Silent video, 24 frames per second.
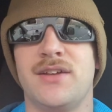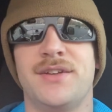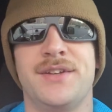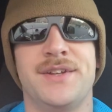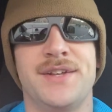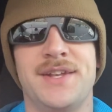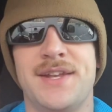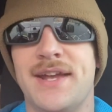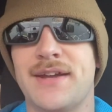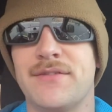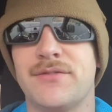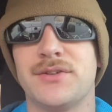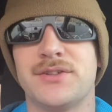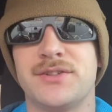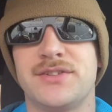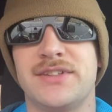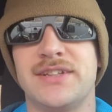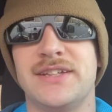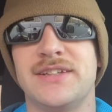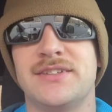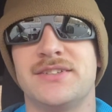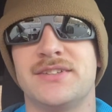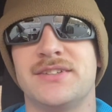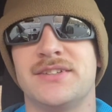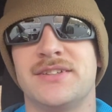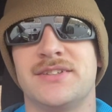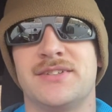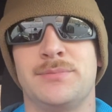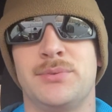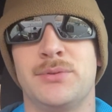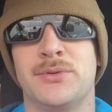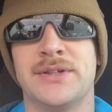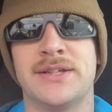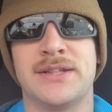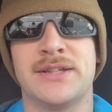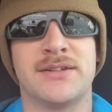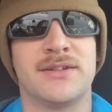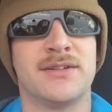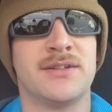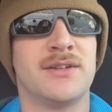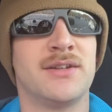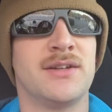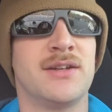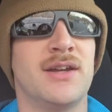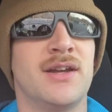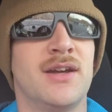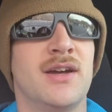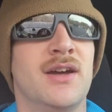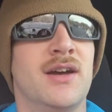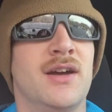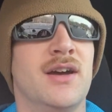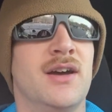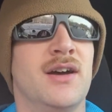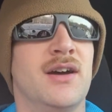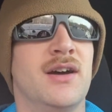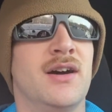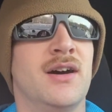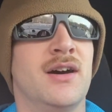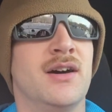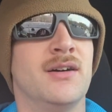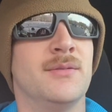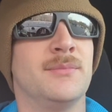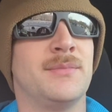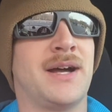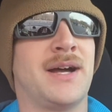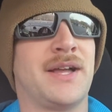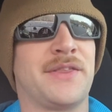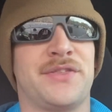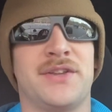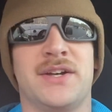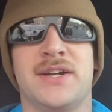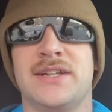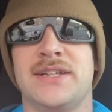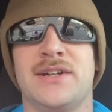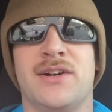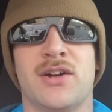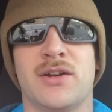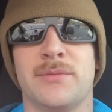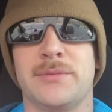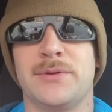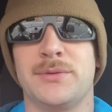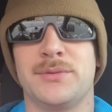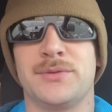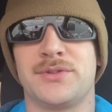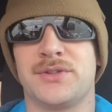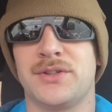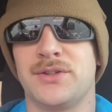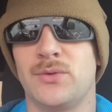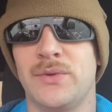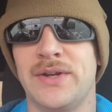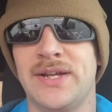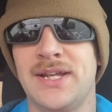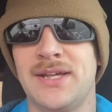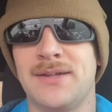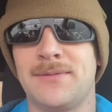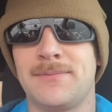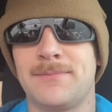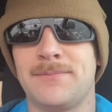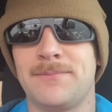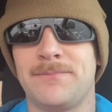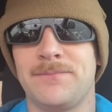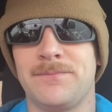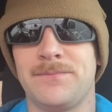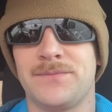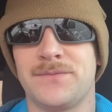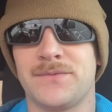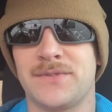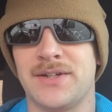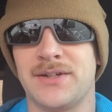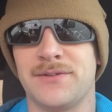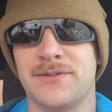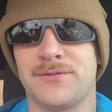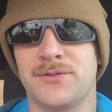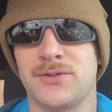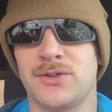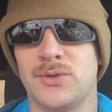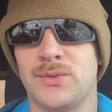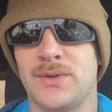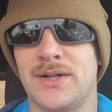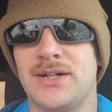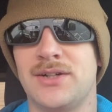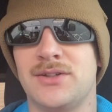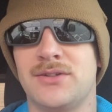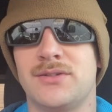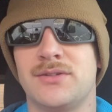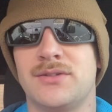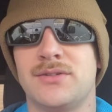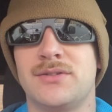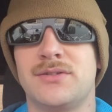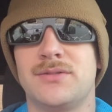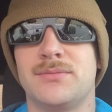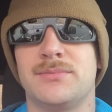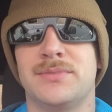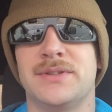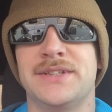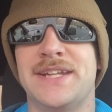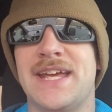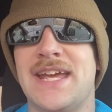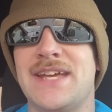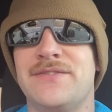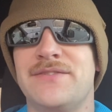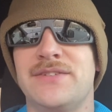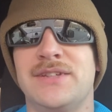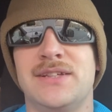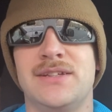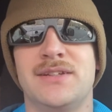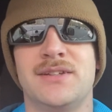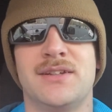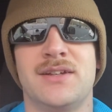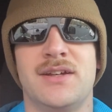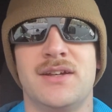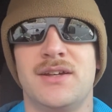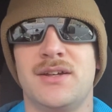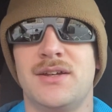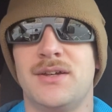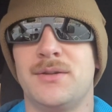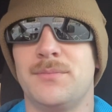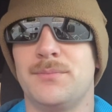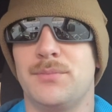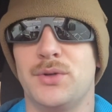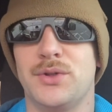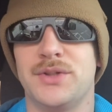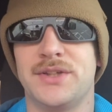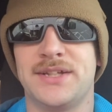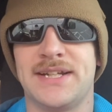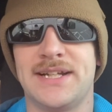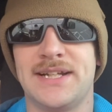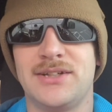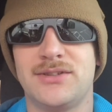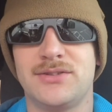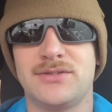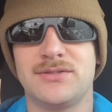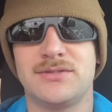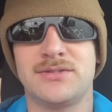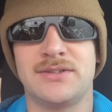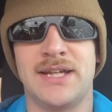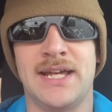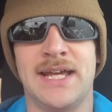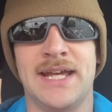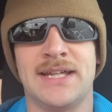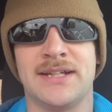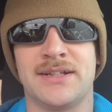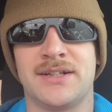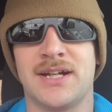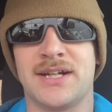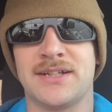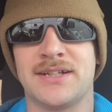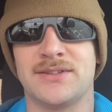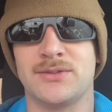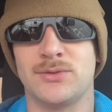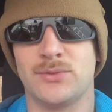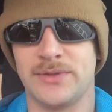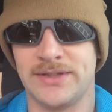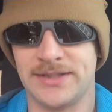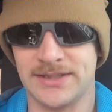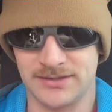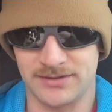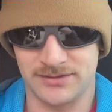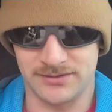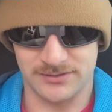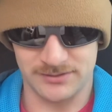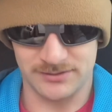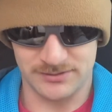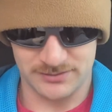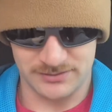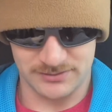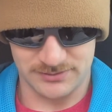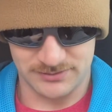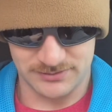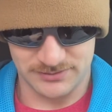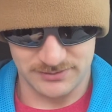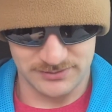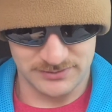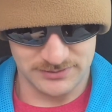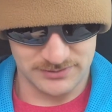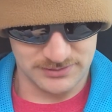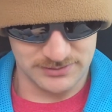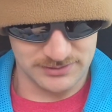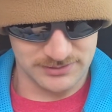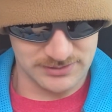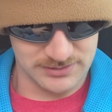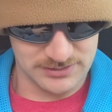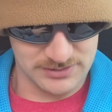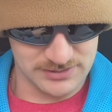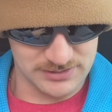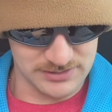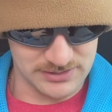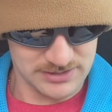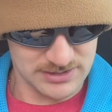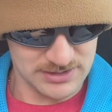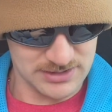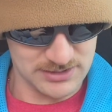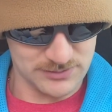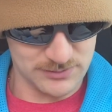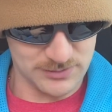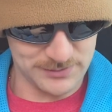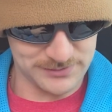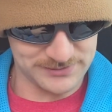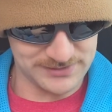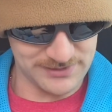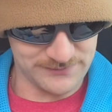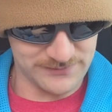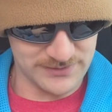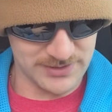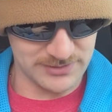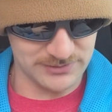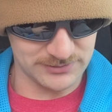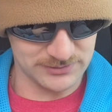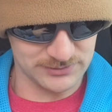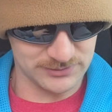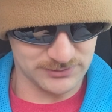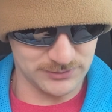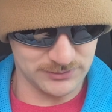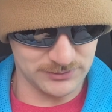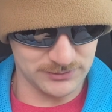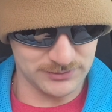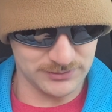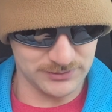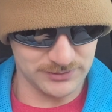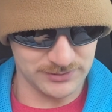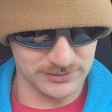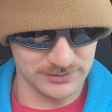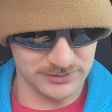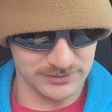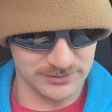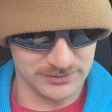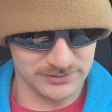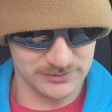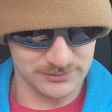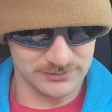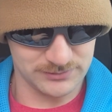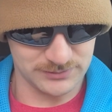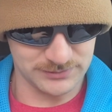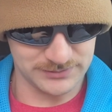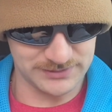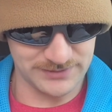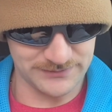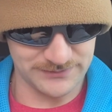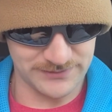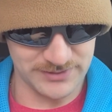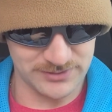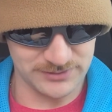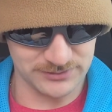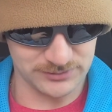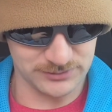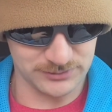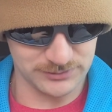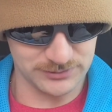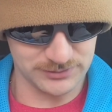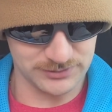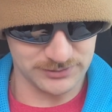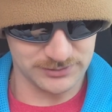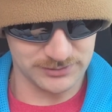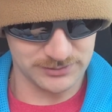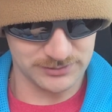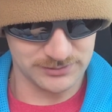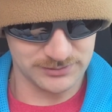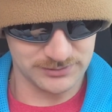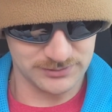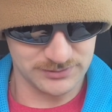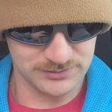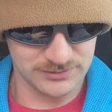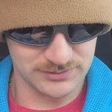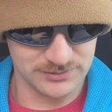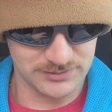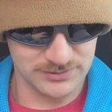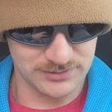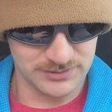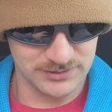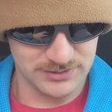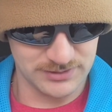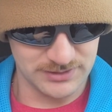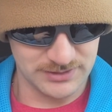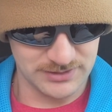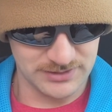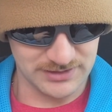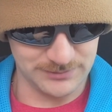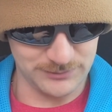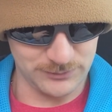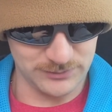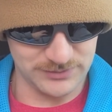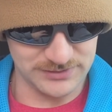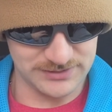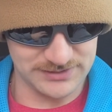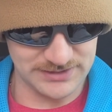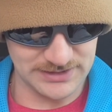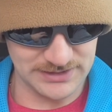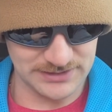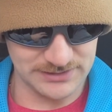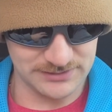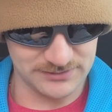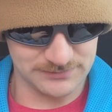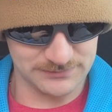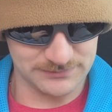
never cease to disappoint. I thought Army was going to win it there for a while, but Navy pulled it out and got the win. What was that final score? Give me 1 second.